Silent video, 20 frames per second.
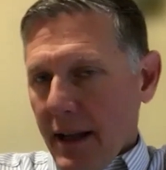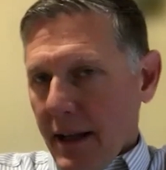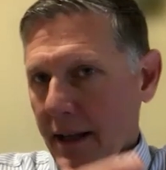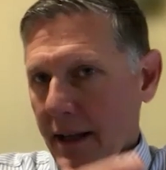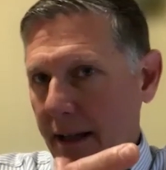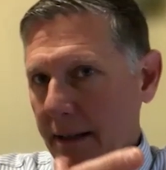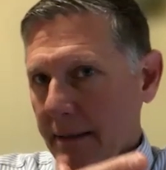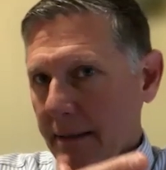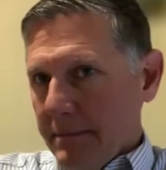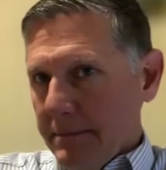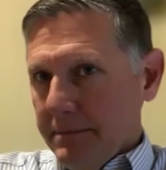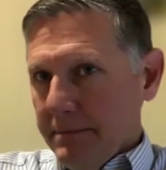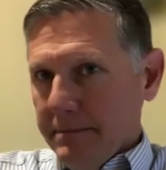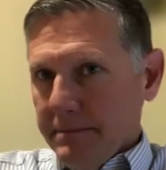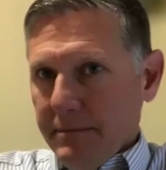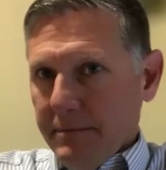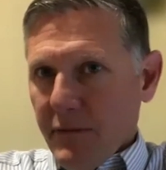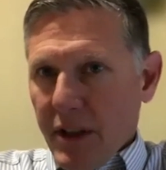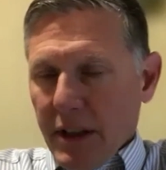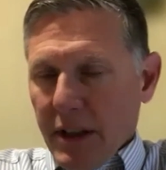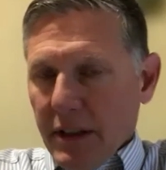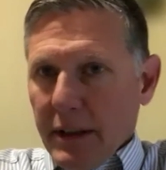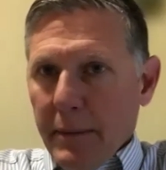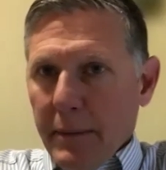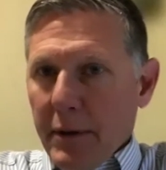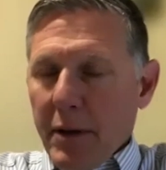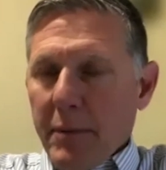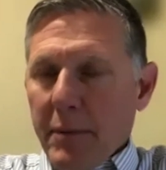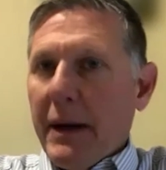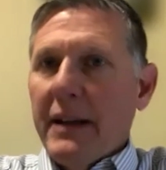And they're
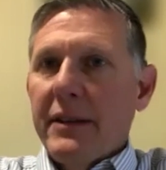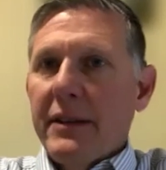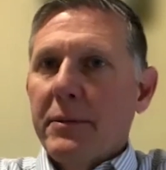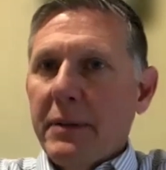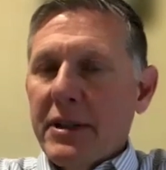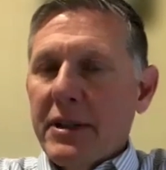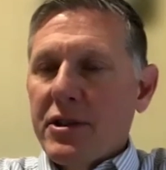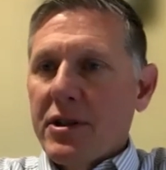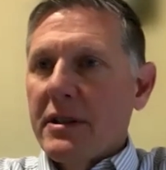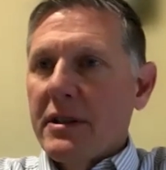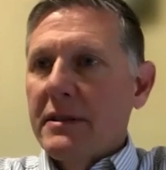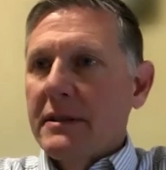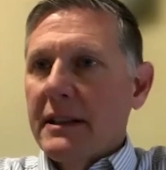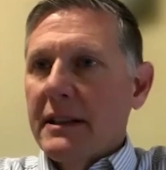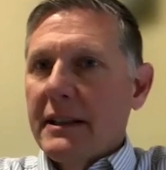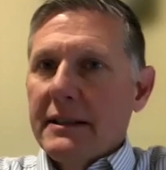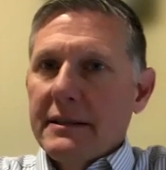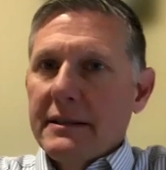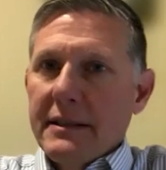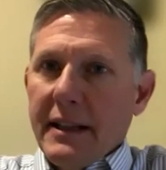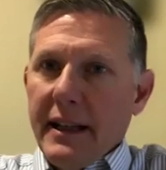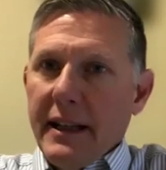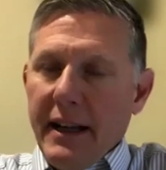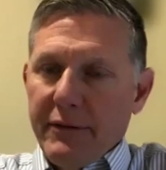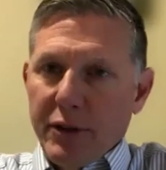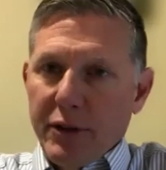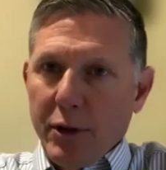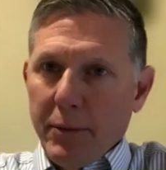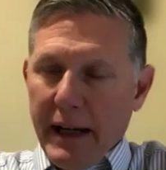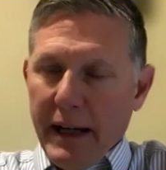limited by their budget, and they have
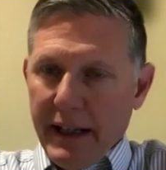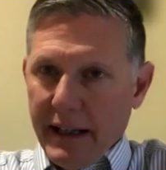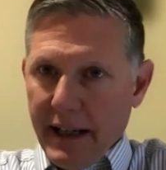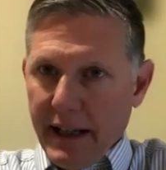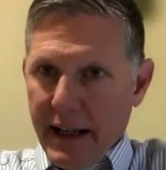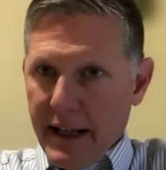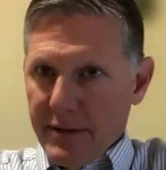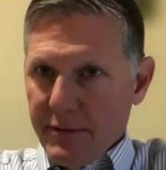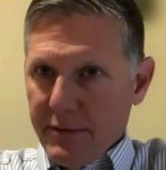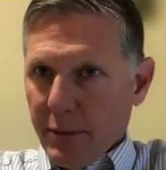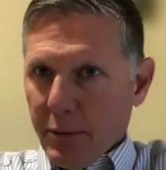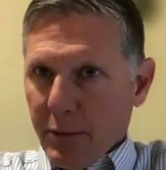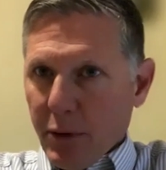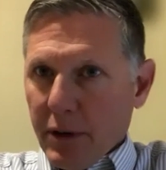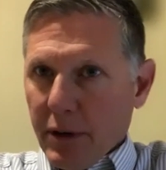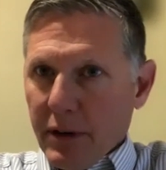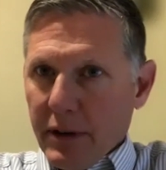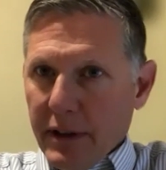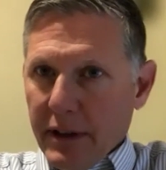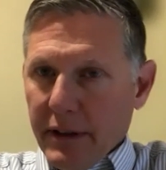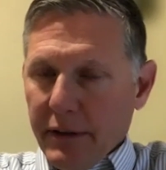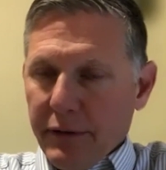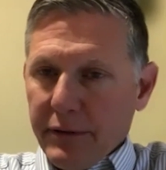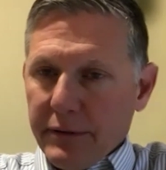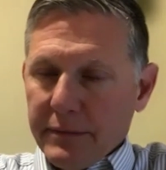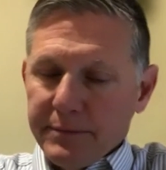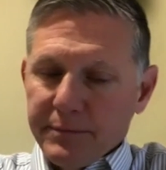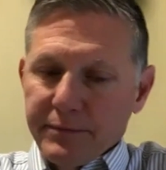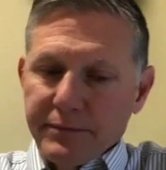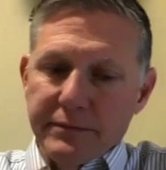to go back and ask for more if
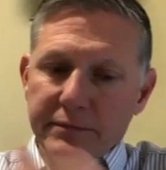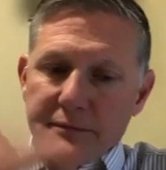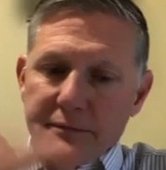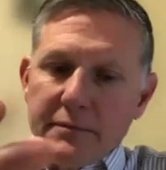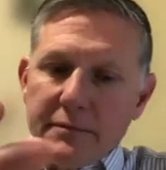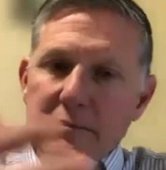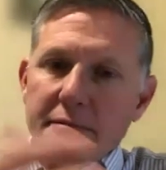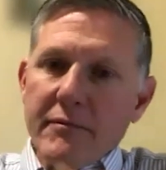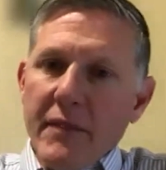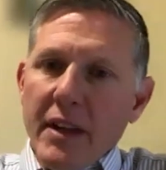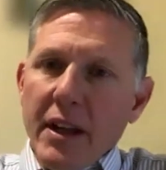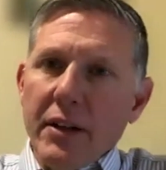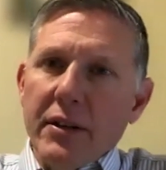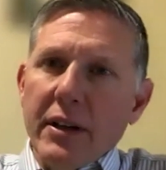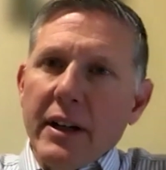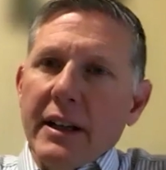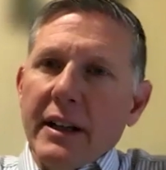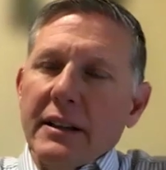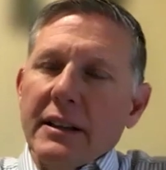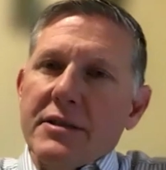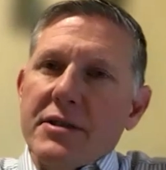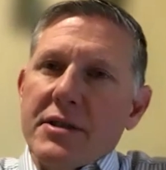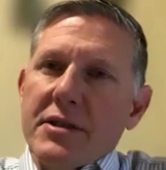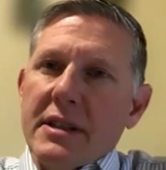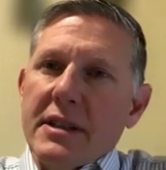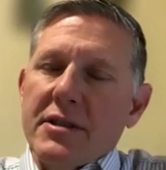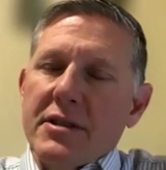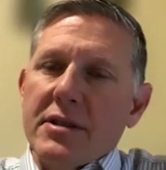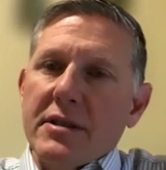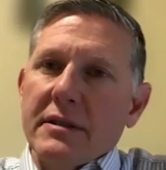creating
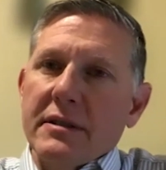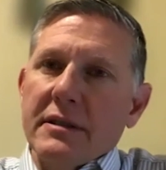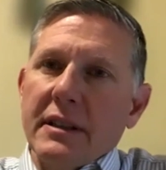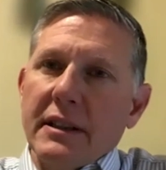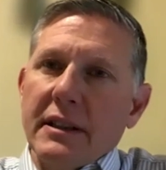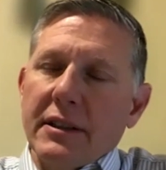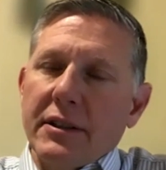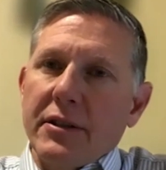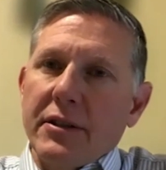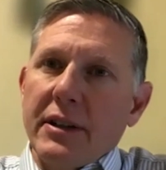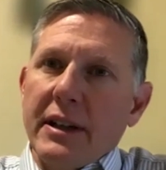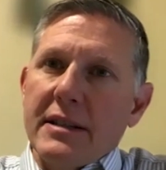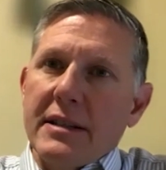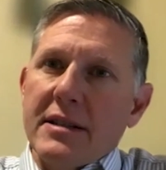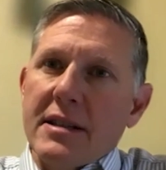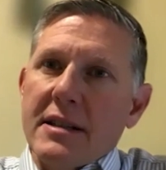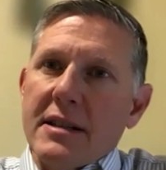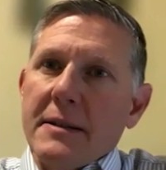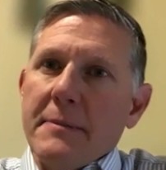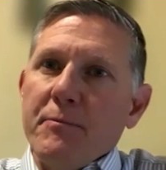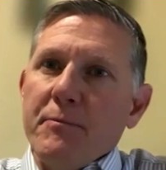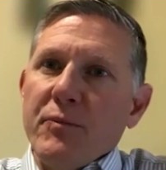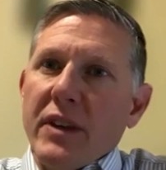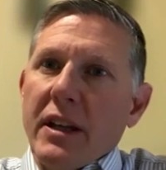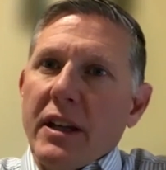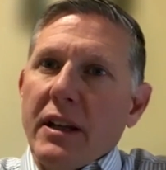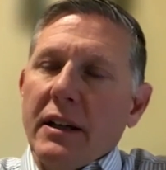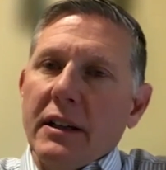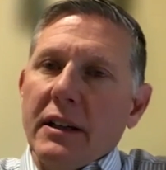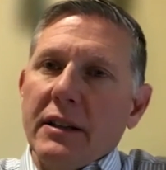legislation creates
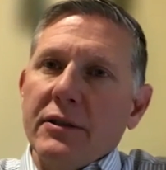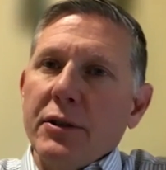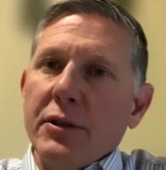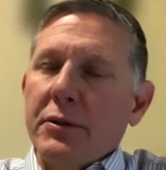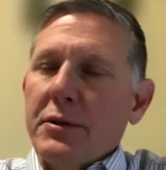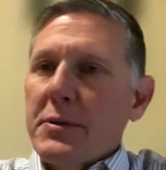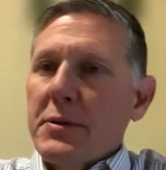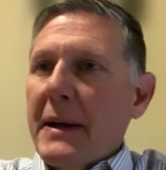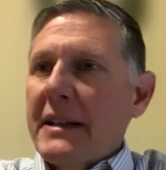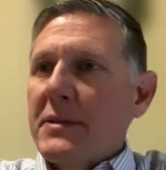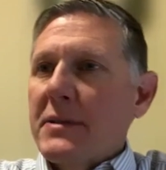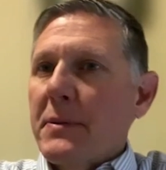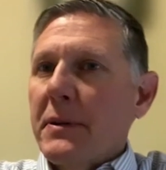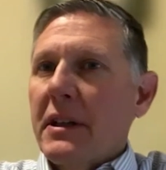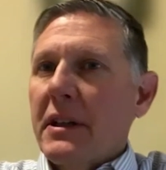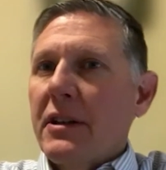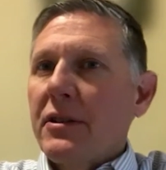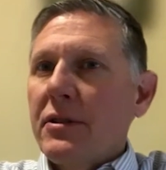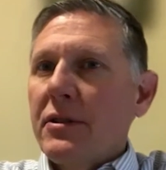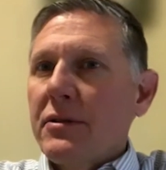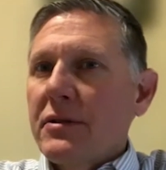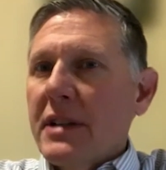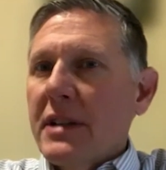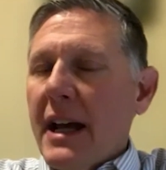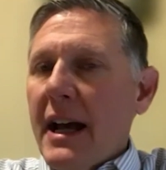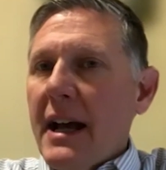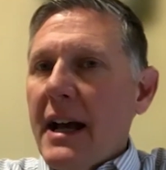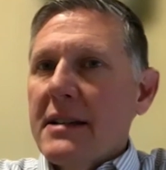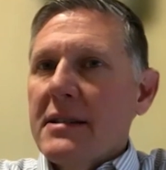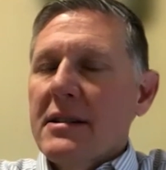new responsibility, new
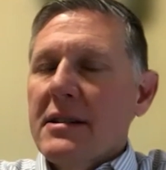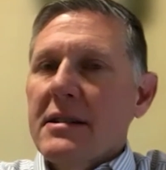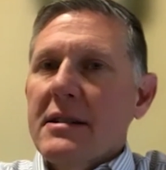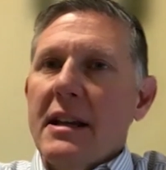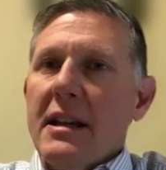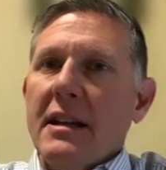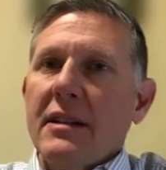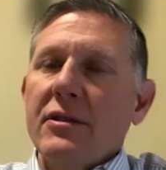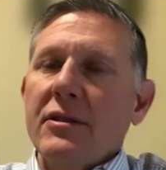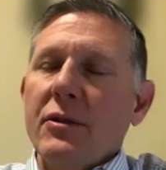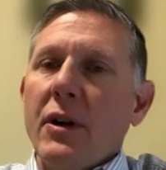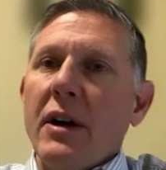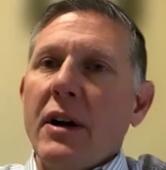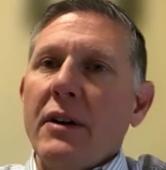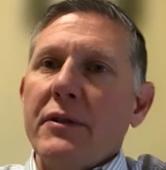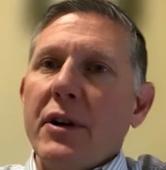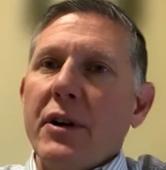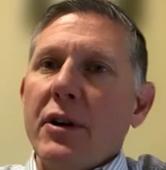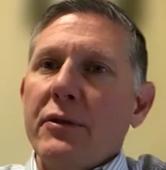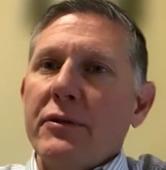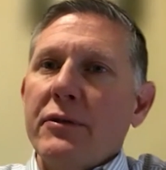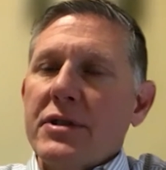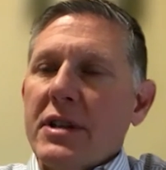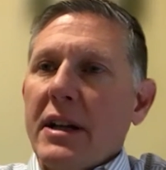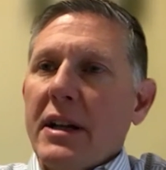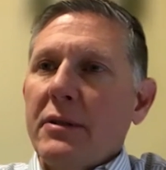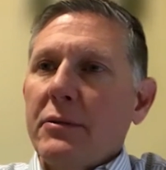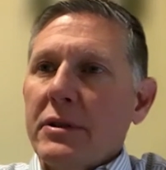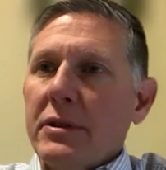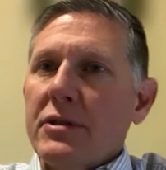tasks, and new
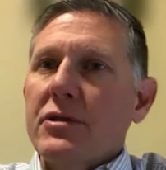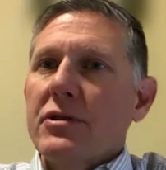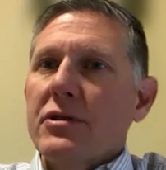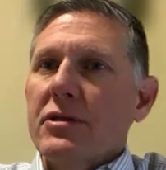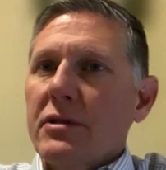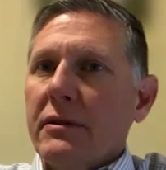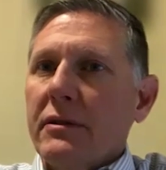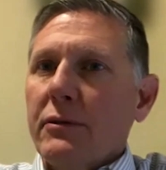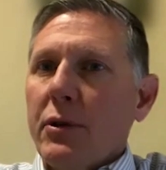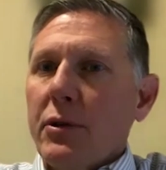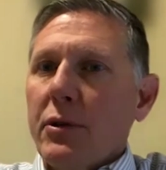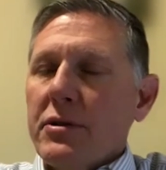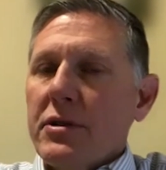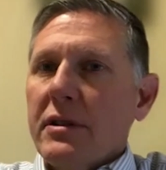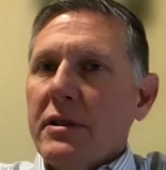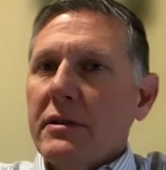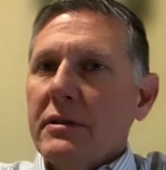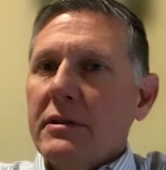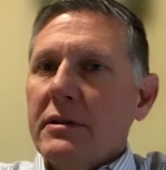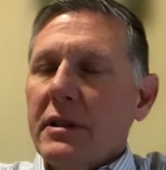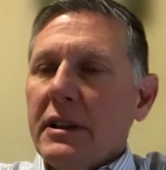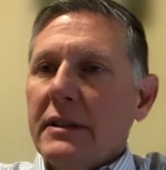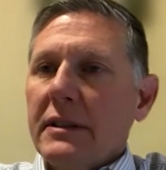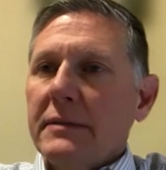oversight, which of course could